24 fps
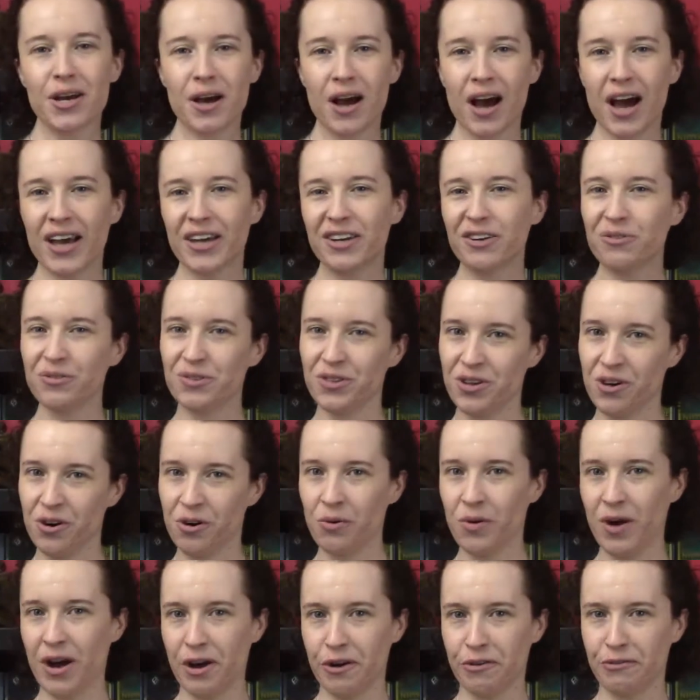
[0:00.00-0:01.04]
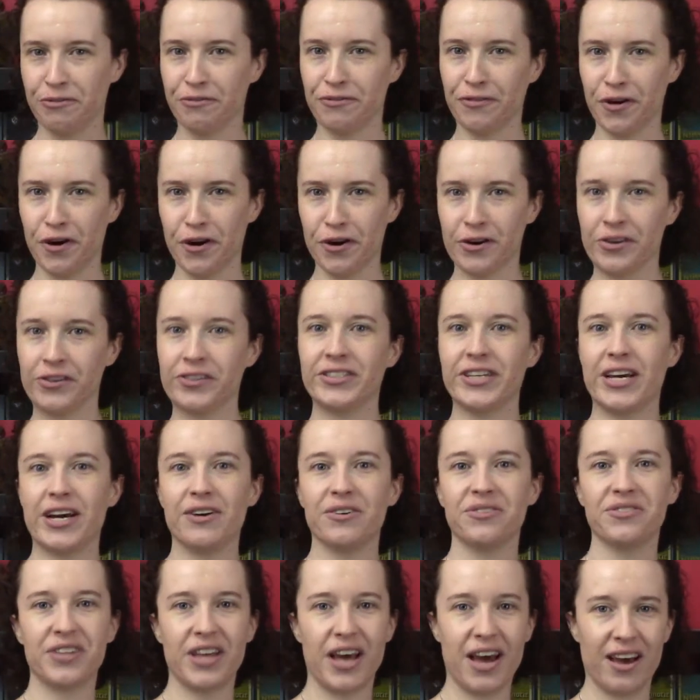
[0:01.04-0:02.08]
I don't know how far
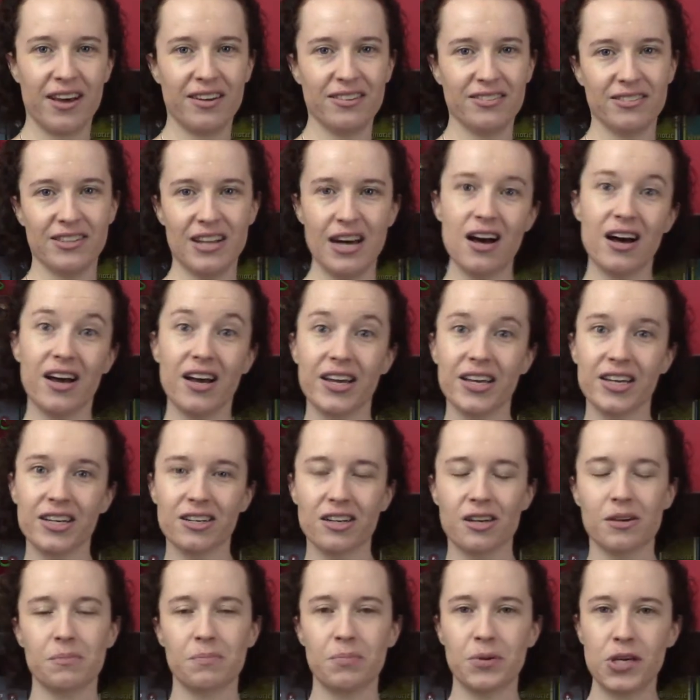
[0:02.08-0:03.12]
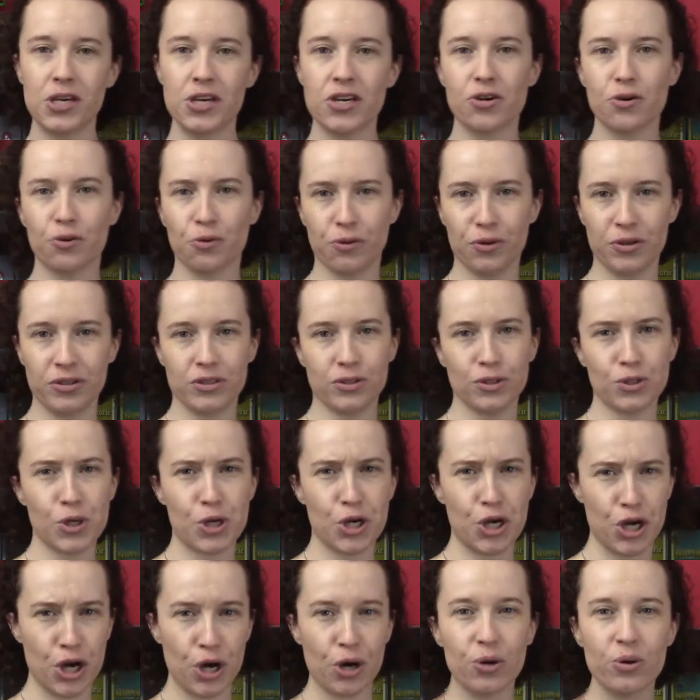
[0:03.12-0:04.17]
down that line Peak Oil
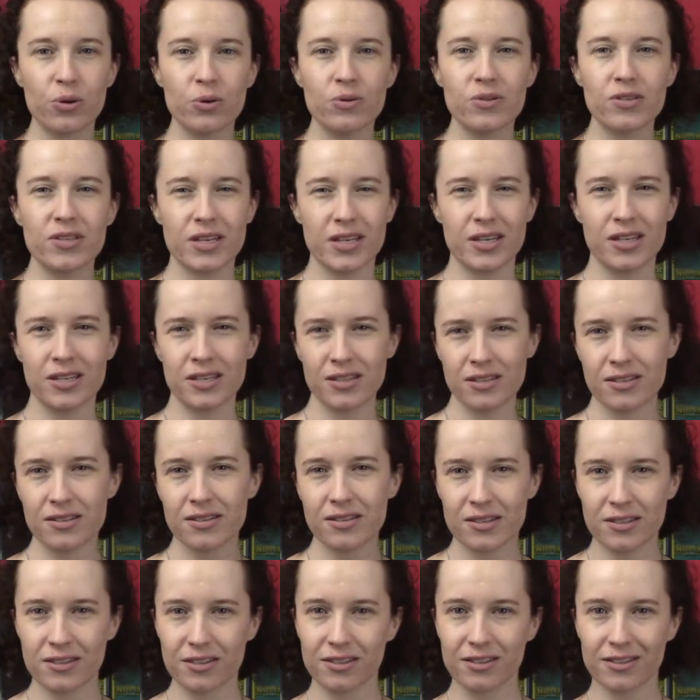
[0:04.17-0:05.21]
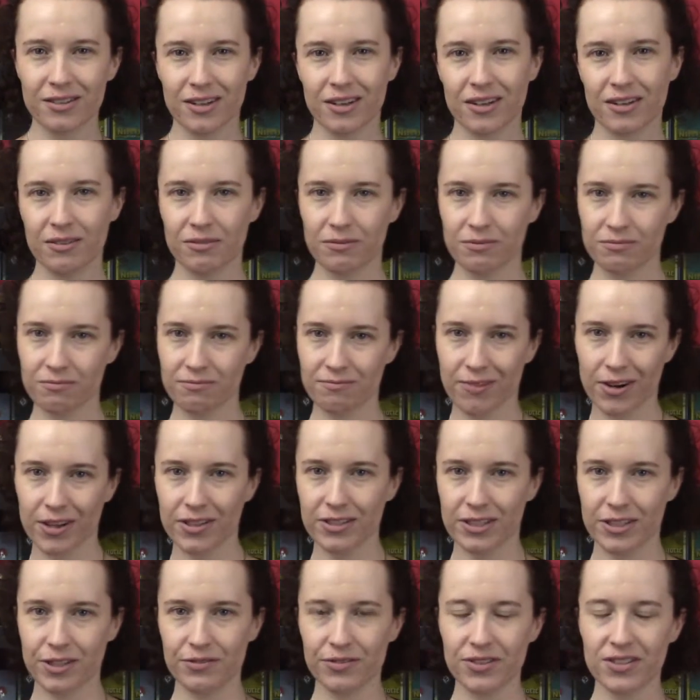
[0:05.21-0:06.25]
goes. It is still a
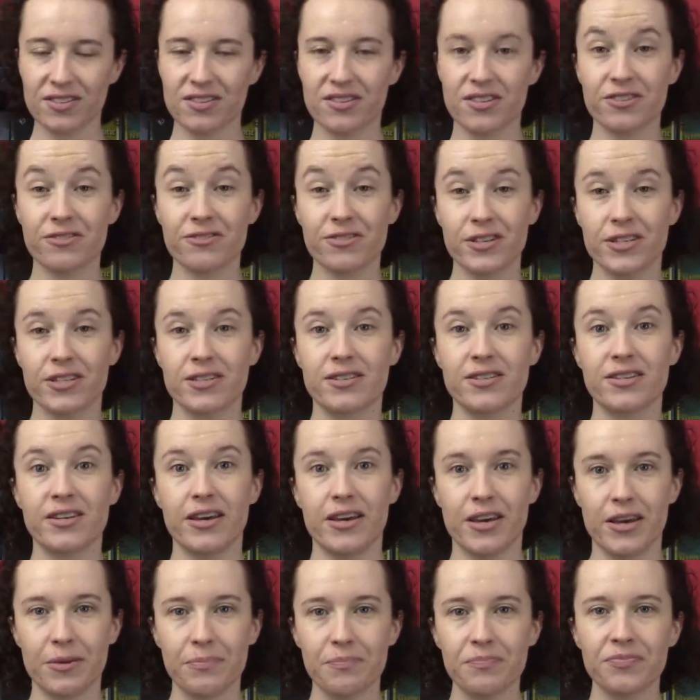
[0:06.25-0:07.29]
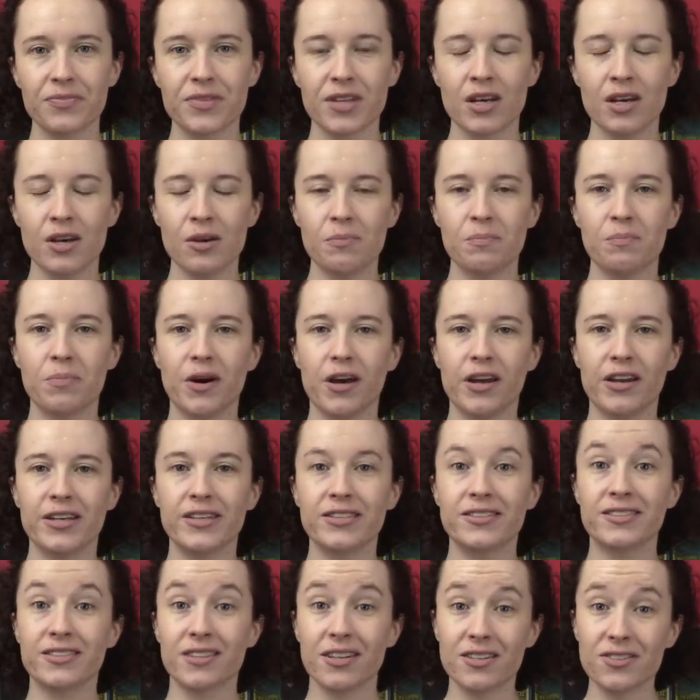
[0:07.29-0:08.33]
relatively serious game, but
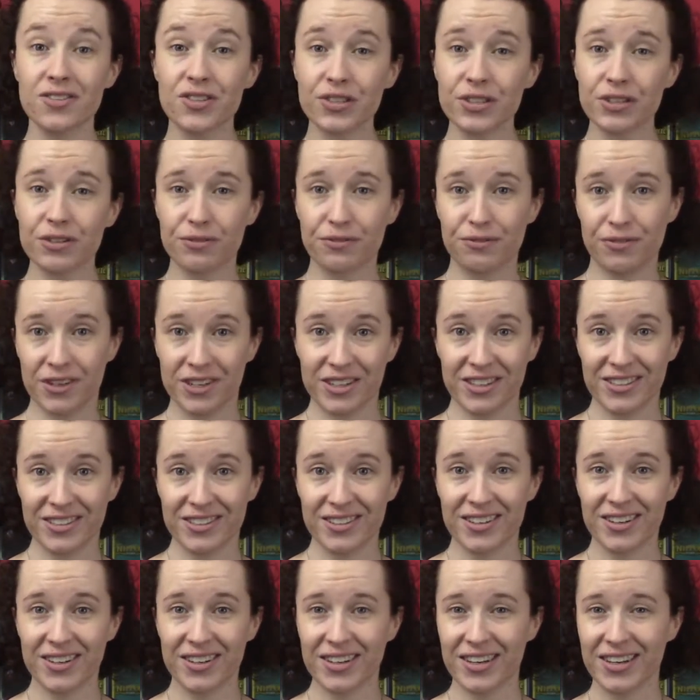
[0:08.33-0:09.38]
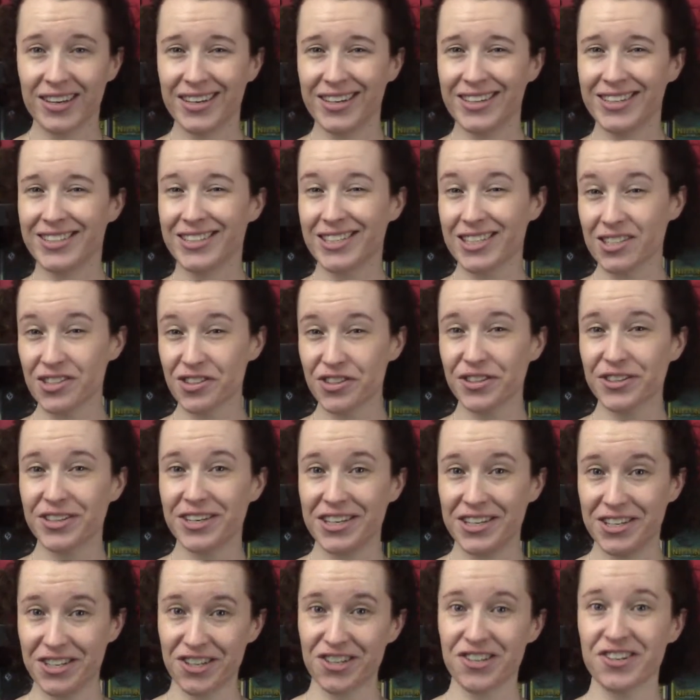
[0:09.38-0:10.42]
it does look fun. It does look
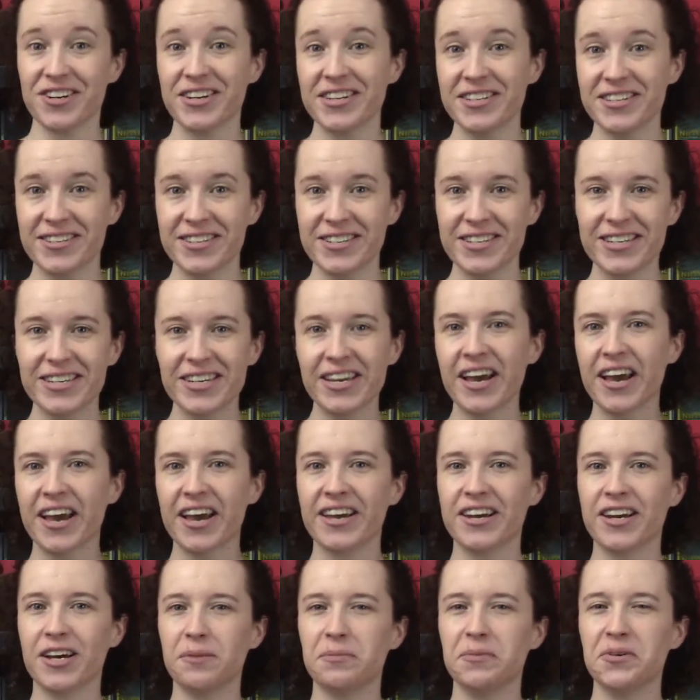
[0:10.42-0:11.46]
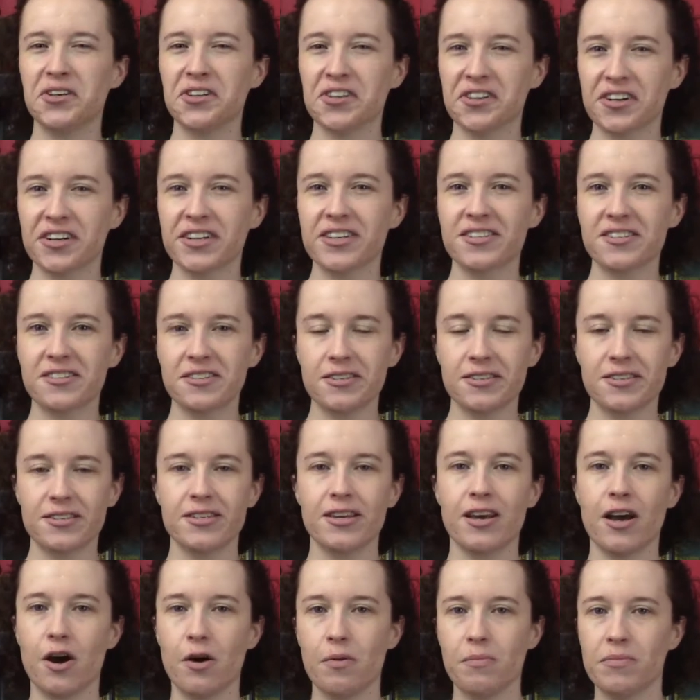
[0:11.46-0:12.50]
interesting, and I'm curious to see
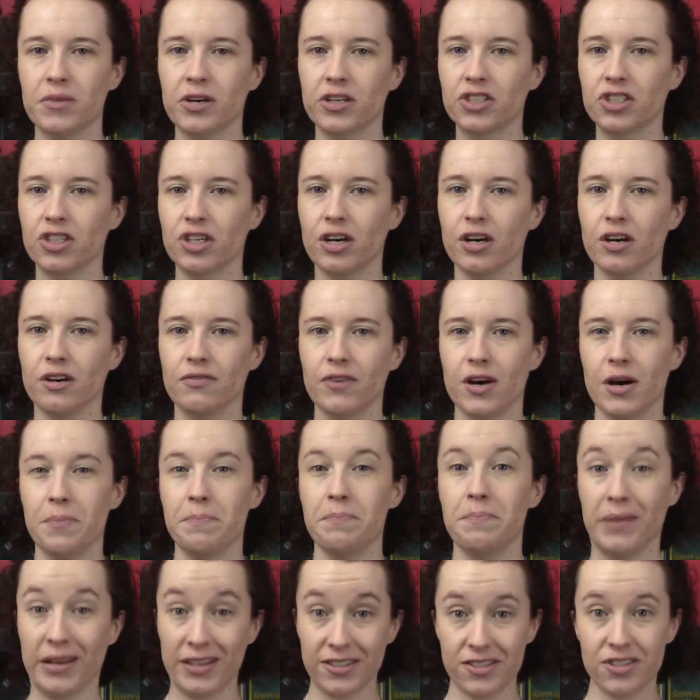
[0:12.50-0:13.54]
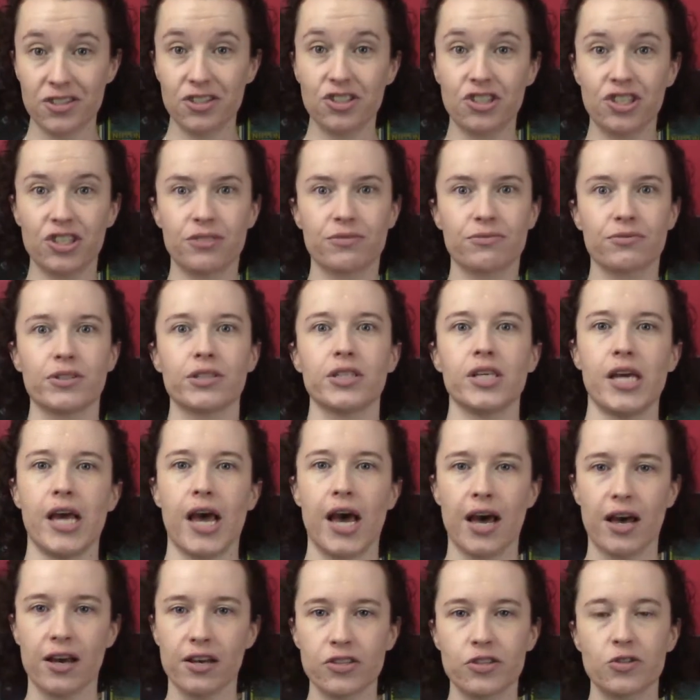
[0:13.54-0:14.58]
how much of a message it really
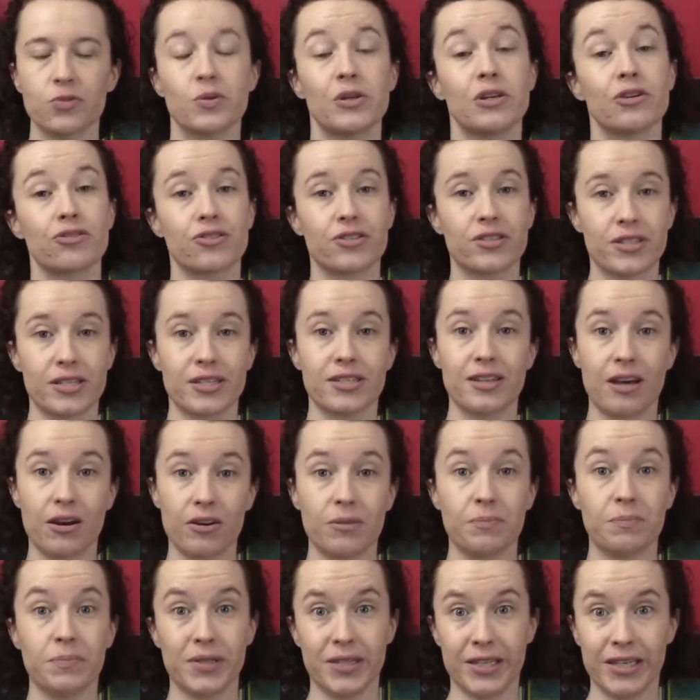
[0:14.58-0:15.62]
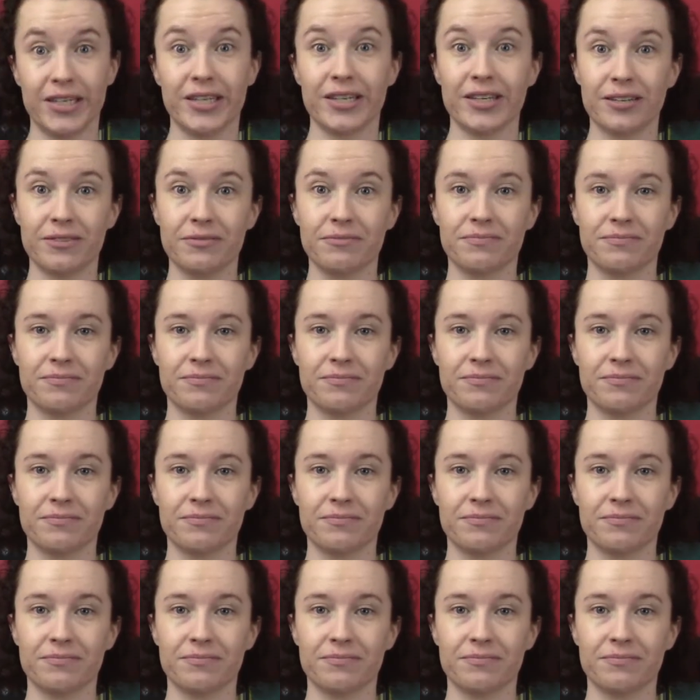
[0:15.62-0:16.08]
has when you're sitting down and playing it.